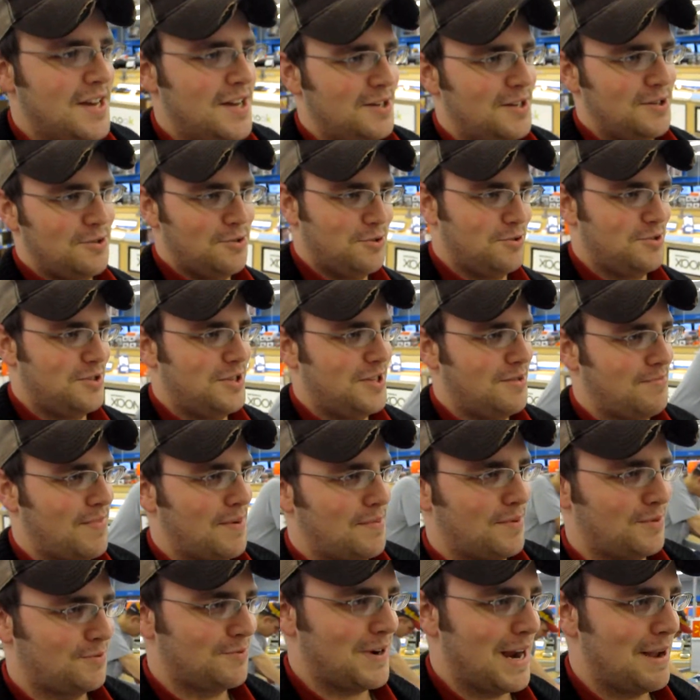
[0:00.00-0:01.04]
Did you see the
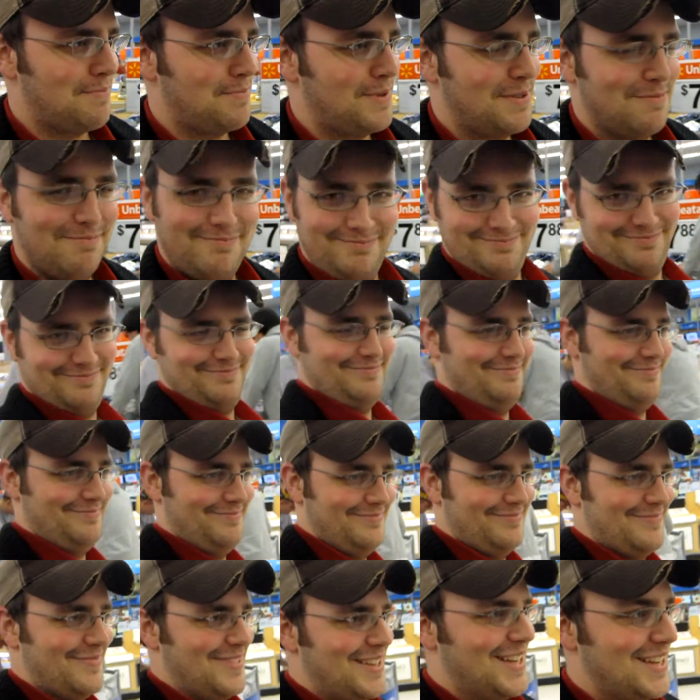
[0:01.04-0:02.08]
bubble wrap? Yes, I
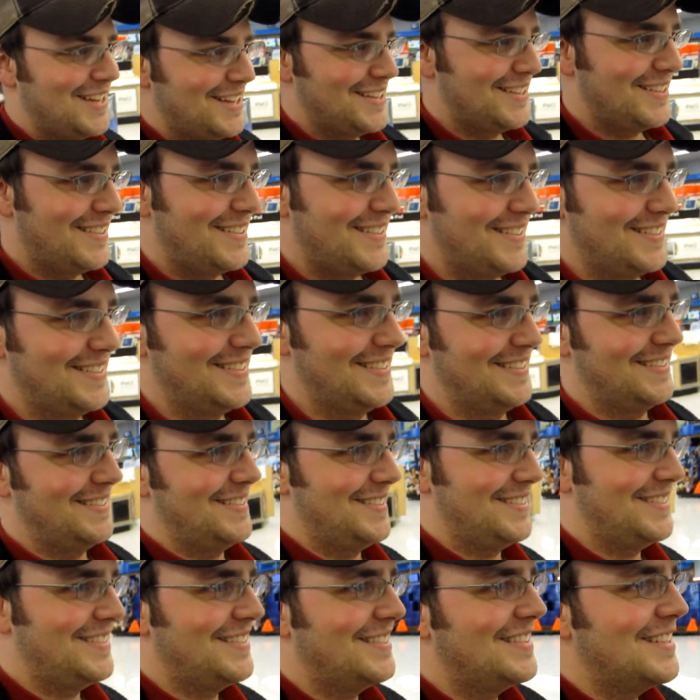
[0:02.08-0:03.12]
saw the bubble
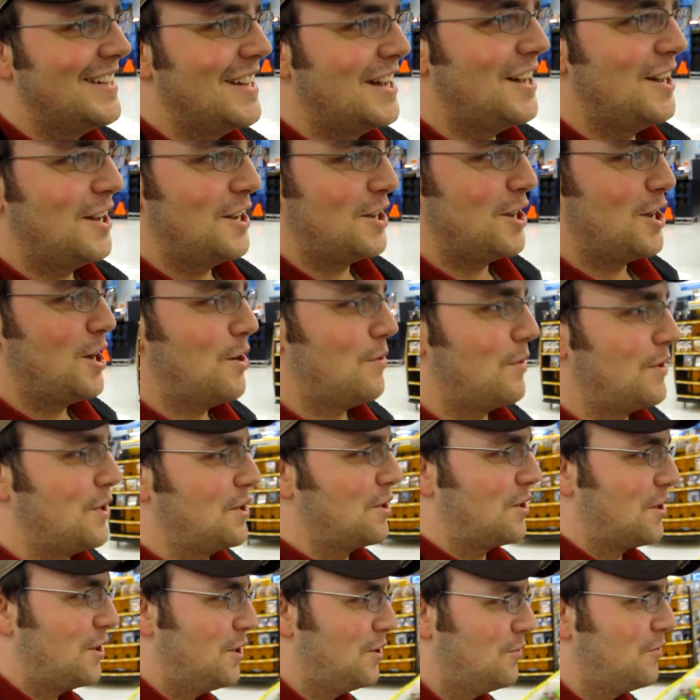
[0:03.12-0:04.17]
wrap. You know what you
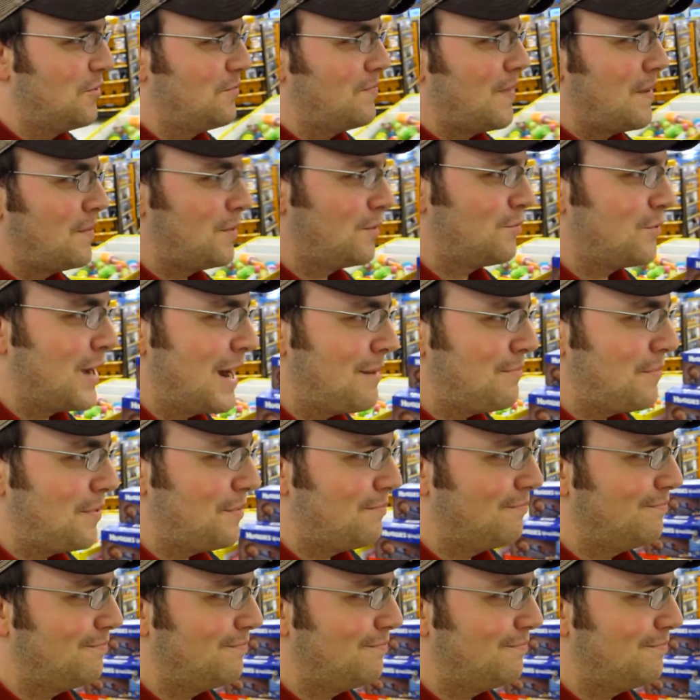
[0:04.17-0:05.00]
can do with bubble wrap?